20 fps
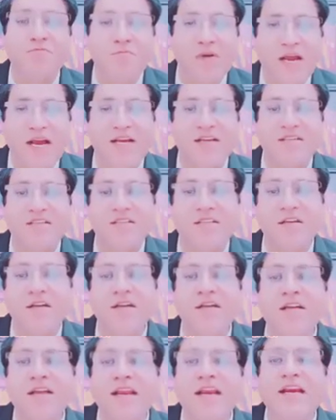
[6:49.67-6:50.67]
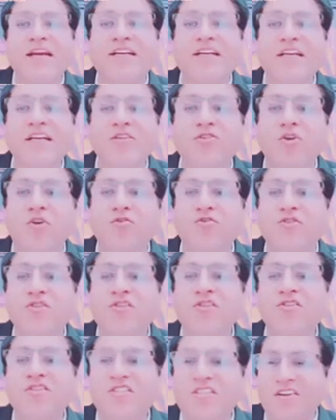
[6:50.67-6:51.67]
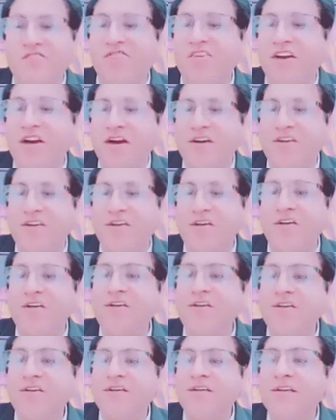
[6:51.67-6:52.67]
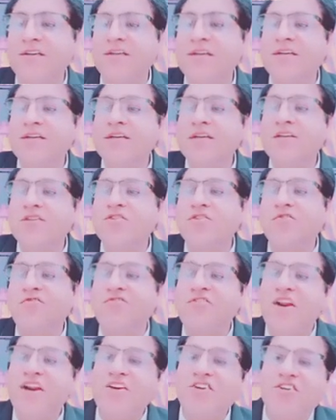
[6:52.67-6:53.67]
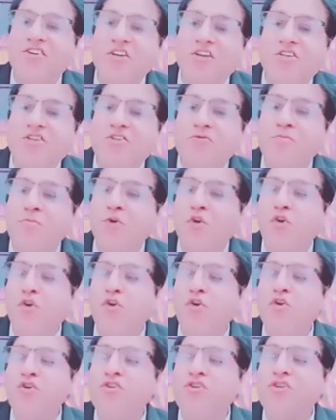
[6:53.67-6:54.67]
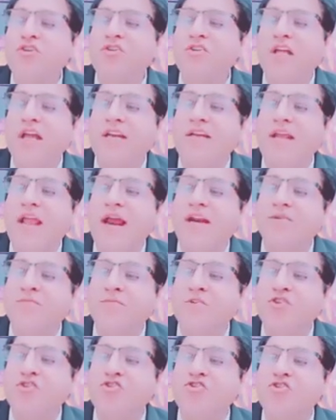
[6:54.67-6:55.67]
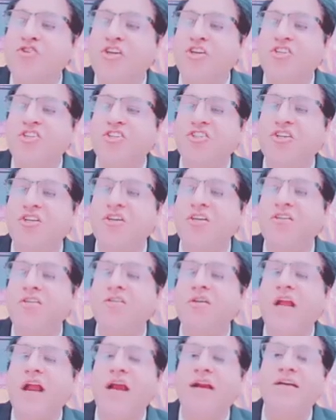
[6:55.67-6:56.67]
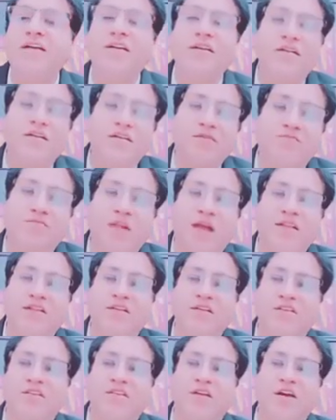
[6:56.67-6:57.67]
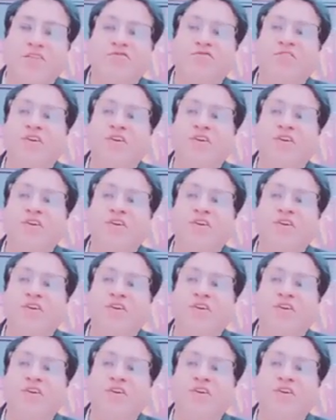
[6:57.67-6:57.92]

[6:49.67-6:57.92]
Plus 18,700. So financial support, then administration and other stuff.